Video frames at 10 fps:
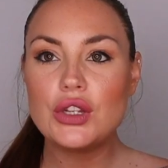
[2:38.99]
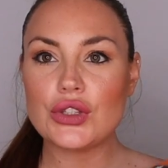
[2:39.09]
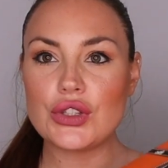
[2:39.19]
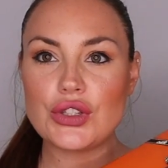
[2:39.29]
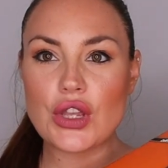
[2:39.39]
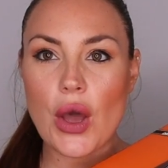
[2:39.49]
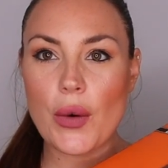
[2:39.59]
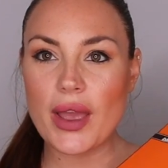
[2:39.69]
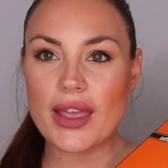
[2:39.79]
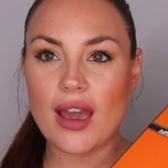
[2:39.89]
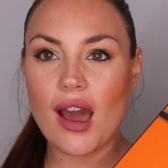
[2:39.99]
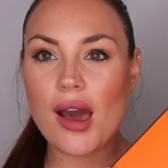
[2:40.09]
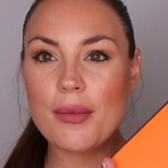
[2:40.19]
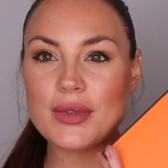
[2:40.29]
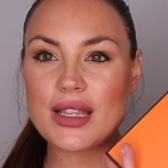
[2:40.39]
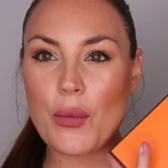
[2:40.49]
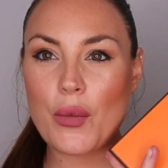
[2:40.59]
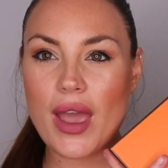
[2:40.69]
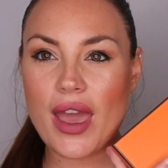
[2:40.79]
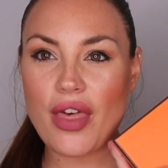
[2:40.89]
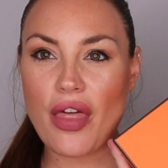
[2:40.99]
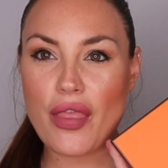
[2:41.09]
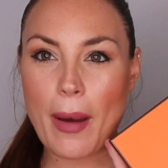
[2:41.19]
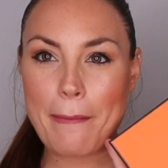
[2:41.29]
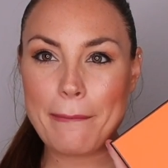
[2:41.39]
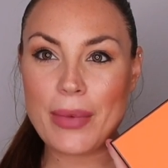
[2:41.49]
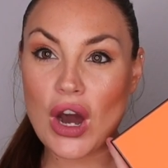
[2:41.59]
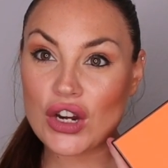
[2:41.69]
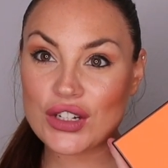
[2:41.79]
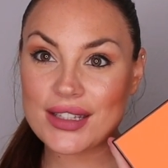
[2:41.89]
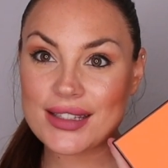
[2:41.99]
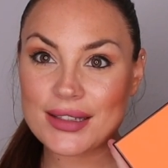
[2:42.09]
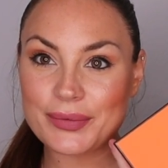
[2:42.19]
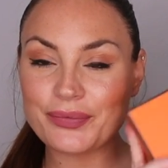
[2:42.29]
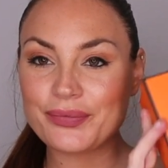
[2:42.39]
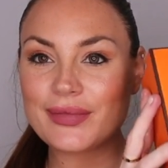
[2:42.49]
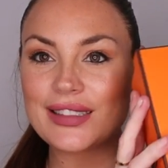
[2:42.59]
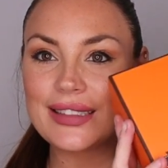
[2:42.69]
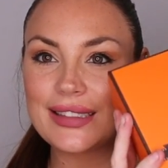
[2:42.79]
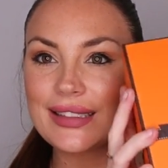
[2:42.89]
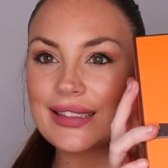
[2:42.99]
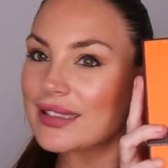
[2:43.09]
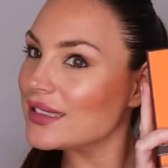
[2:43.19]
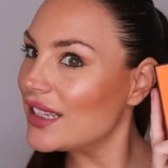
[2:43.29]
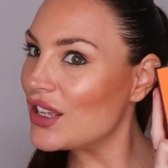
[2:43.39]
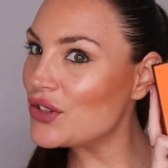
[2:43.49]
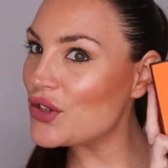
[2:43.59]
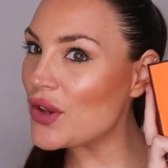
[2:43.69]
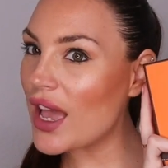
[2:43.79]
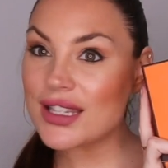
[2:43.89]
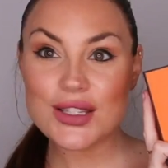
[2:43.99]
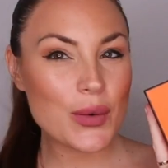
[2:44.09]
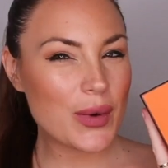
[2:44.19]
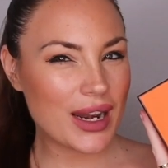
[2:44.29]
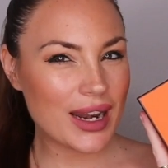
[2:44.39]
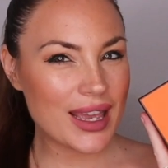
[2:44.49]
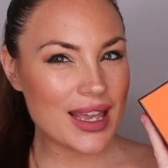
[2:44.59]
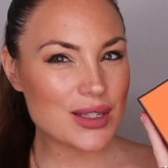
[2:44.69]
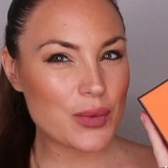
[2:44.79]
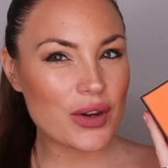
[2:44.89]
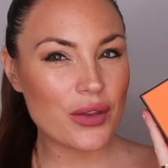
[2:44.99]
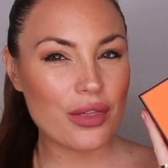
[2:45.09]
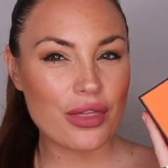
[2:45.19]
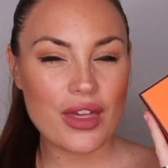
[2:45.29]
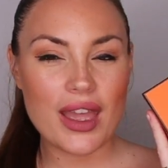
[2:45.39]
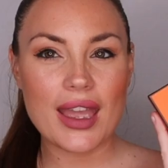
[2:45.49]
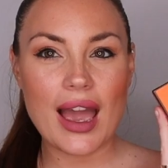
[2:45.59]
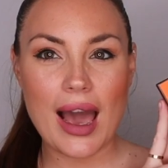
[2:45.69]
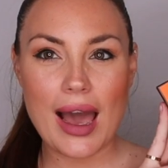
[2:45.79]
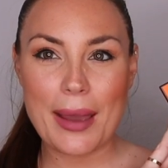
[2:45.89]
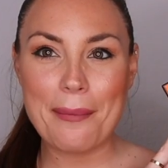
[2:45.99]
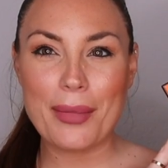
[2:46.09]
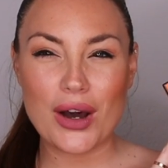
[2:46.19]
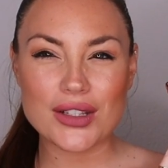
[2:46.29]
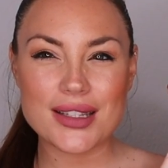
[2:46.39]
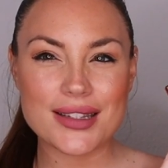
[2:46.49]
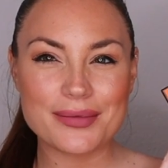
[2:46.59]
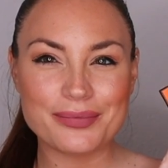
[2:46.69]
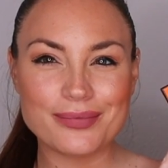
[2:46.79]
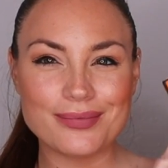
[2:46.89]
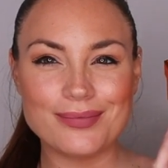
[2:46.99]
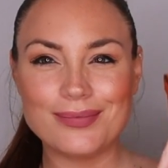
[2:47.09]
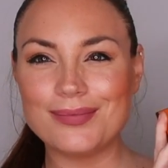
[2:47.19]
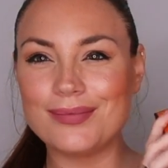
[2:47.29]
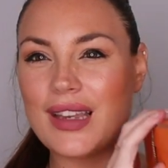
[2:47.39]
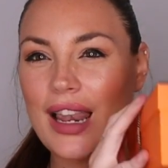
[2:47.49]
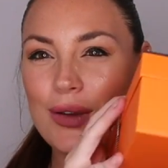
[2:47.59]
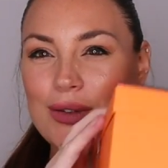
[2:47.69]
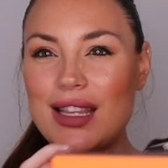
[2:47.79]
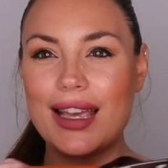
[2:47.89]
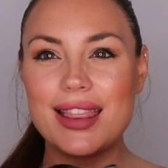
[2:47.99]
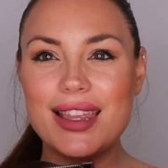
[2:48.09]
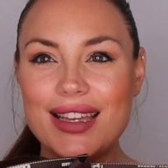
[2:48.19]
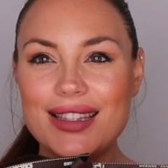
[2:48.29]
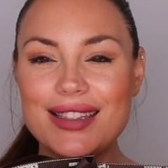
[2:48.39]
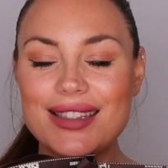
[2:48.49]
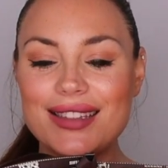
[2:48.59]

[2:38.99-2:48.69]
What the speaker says: So it comes with the box. Do you guys know what it is? What do you think I bought? It looks like this.